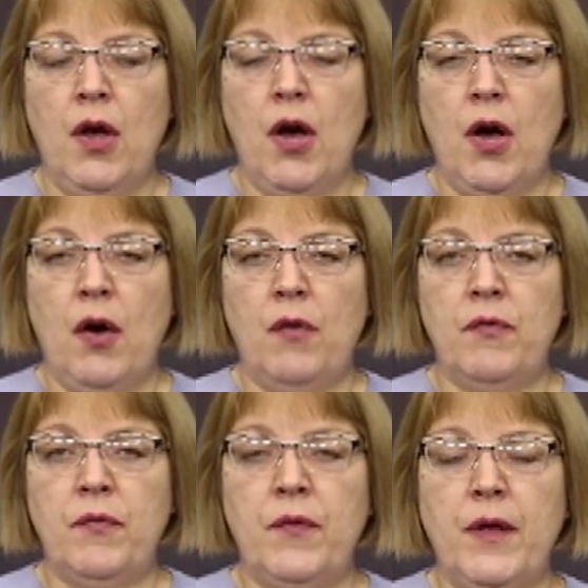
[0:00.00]

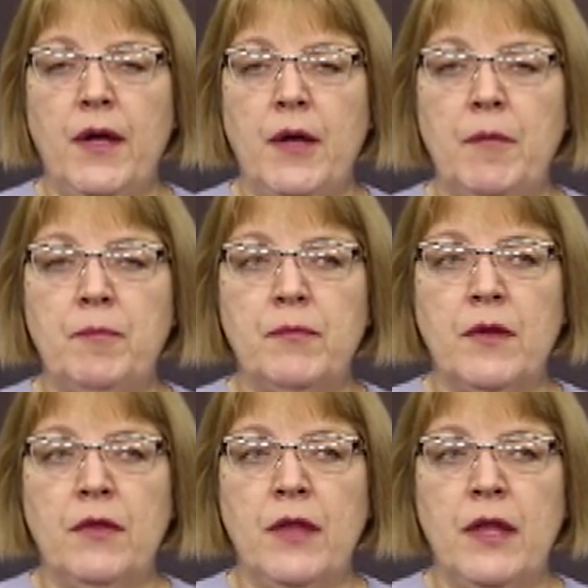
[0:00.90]
of um,
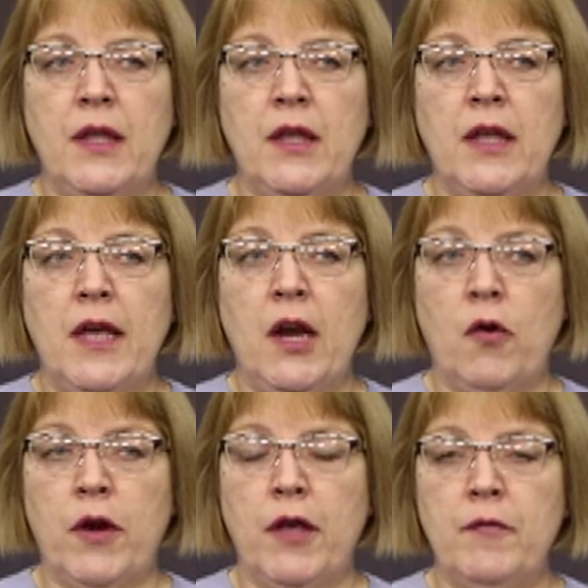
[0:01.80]
the
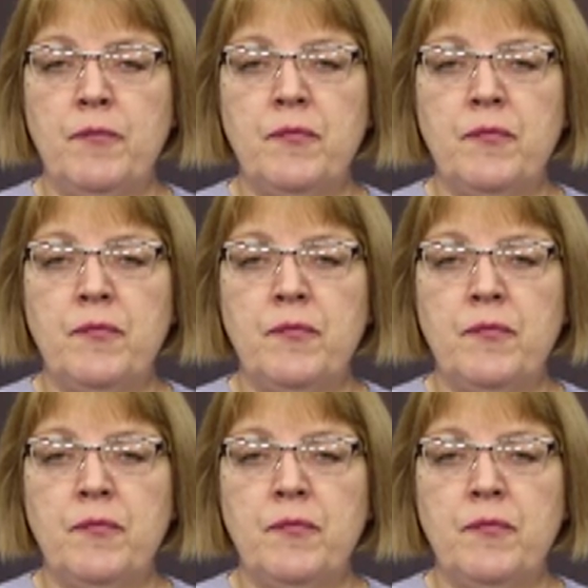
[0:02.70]
area.